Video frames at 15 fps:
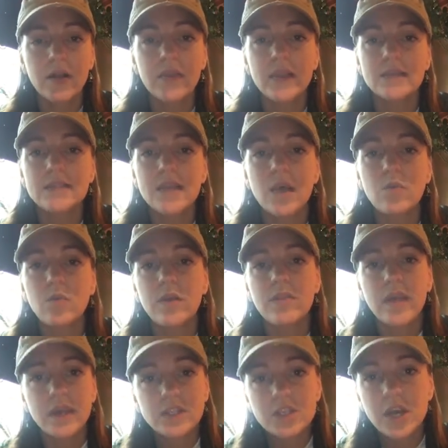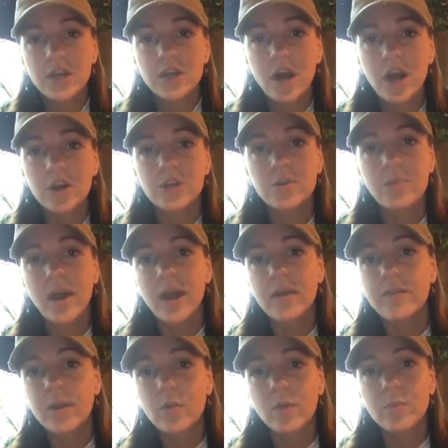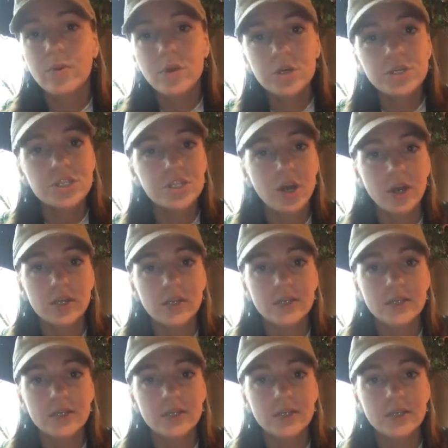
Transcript: and they said when they tried to occupy it, they were pushed onto the